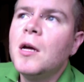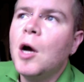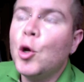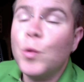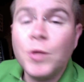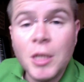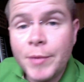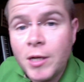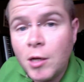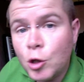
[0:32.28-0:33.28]
auto
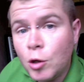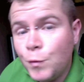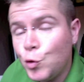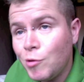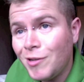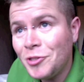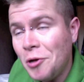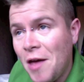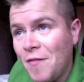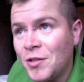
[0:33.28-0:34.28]
assembly color of
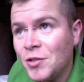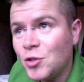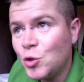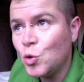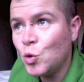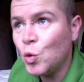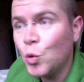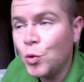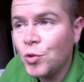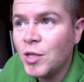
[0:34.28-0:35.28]
2011.
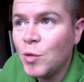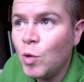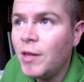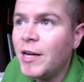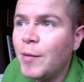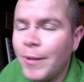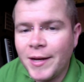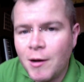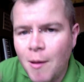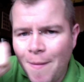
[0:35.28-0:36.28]
So, seen Will there
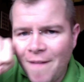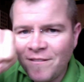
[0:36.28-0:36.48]
bigging it up.